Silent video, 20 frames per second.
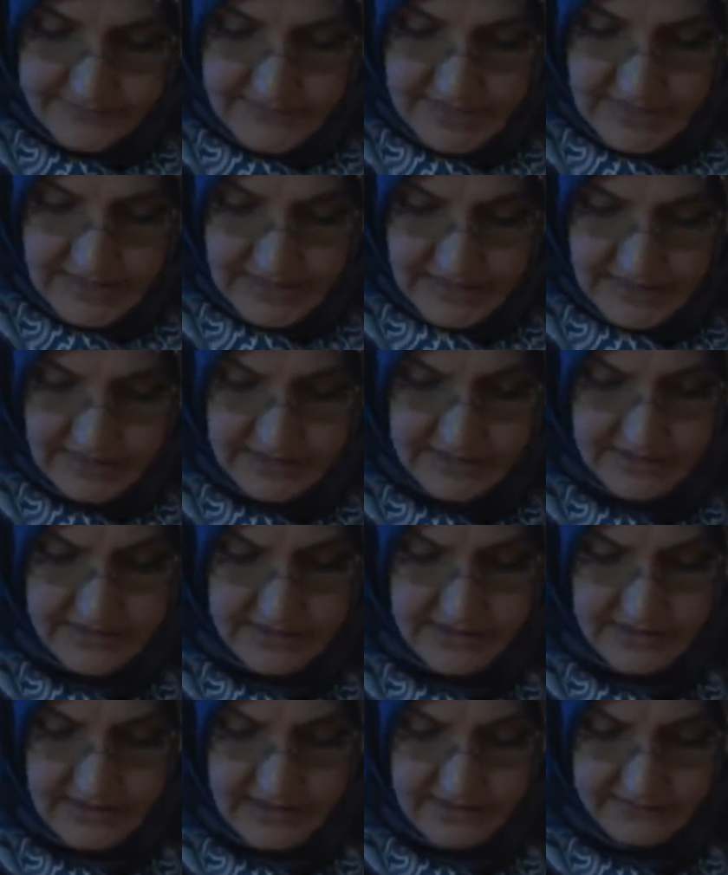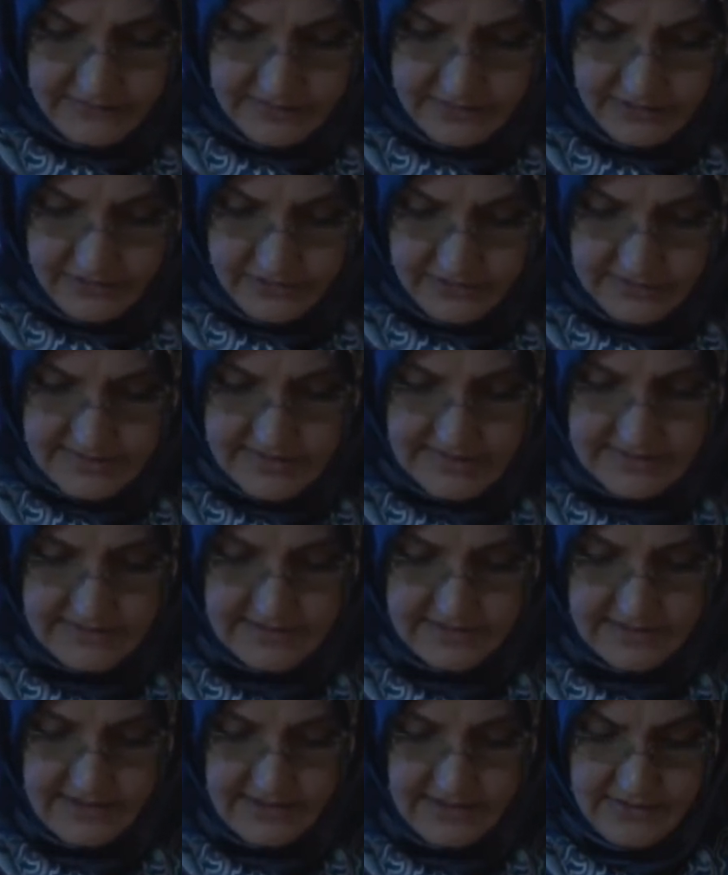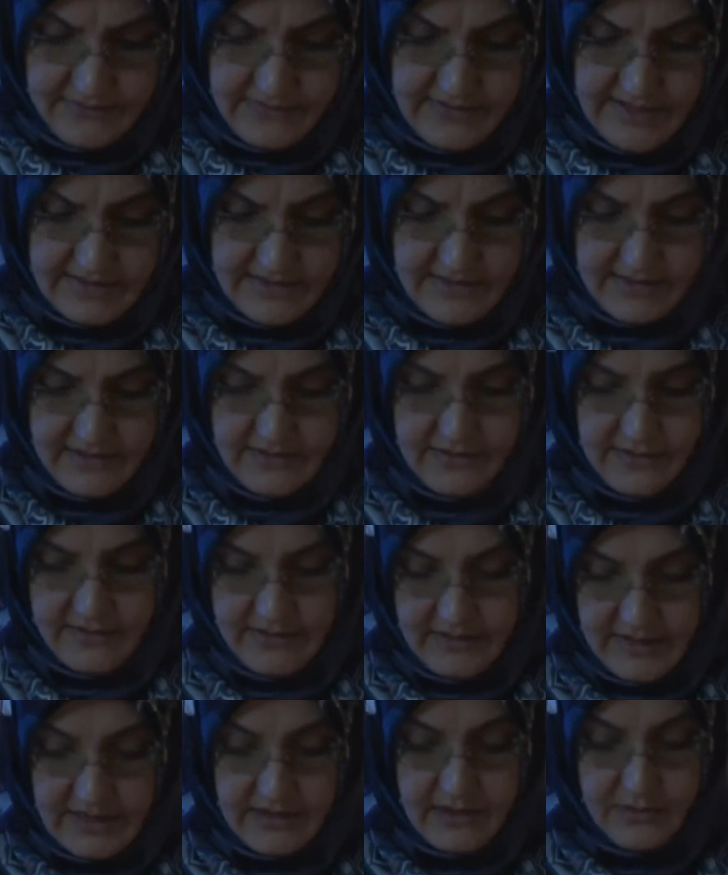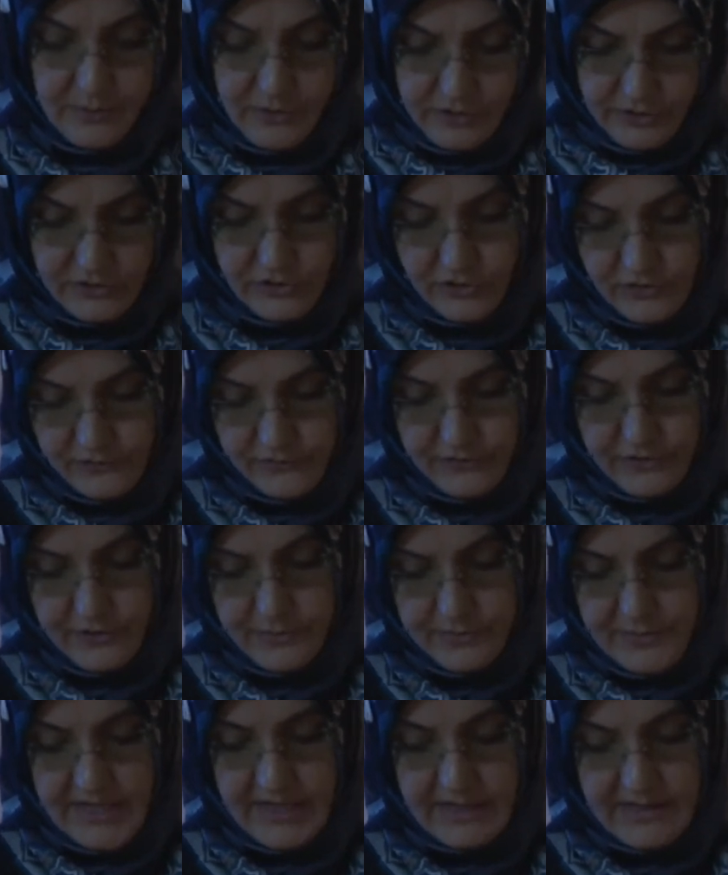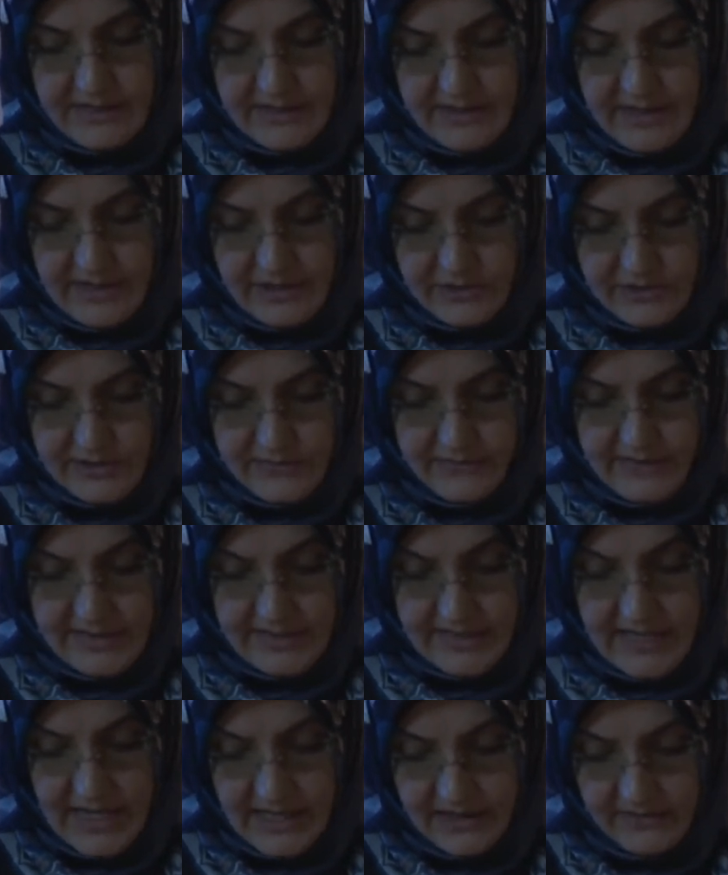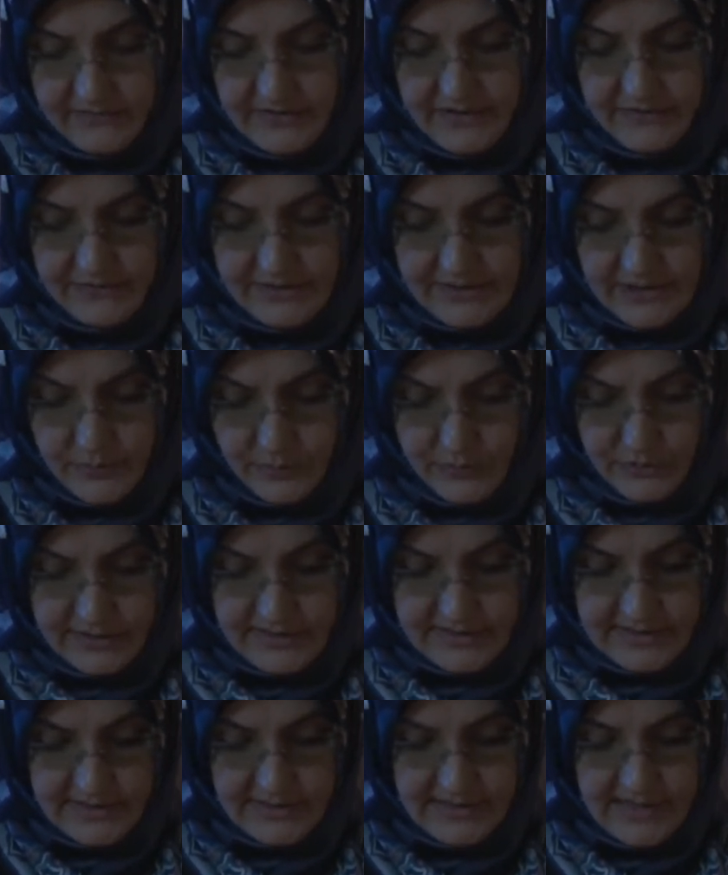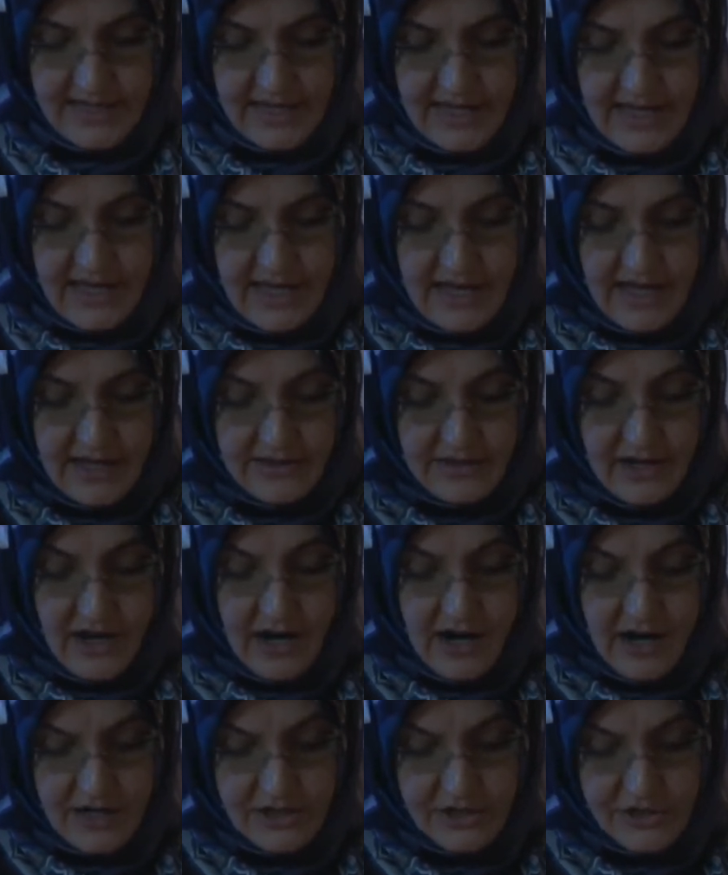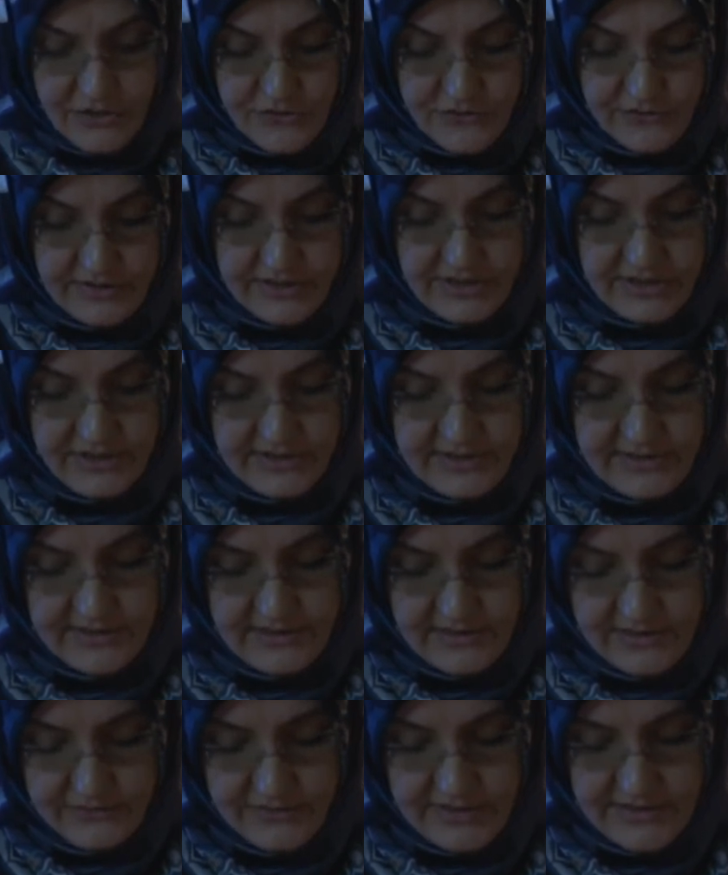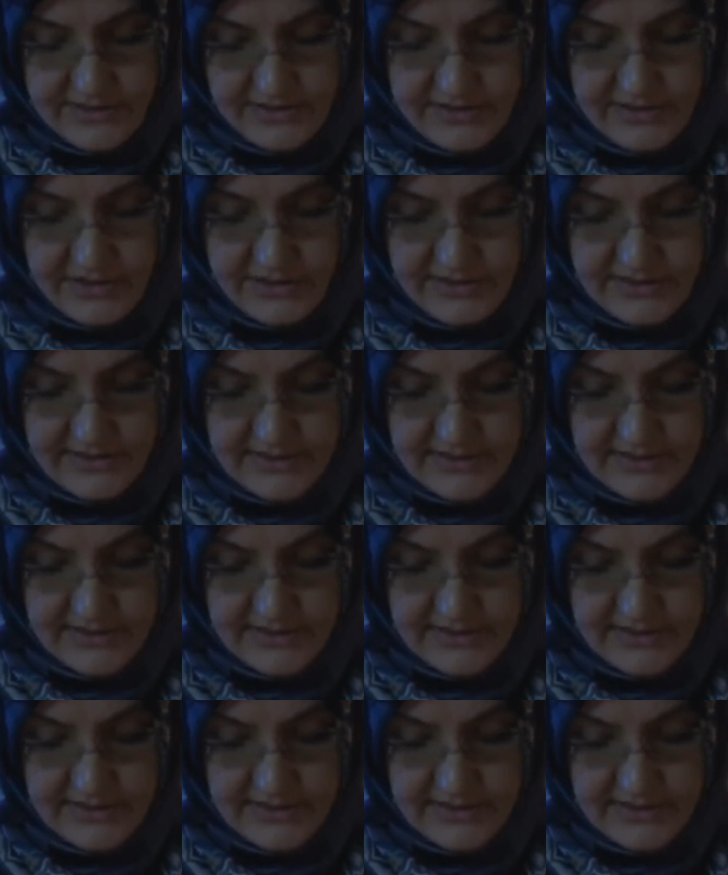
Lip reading: Here I will go that in the post-war period, actually, when the caliphate was aborted and harsh religious restrictions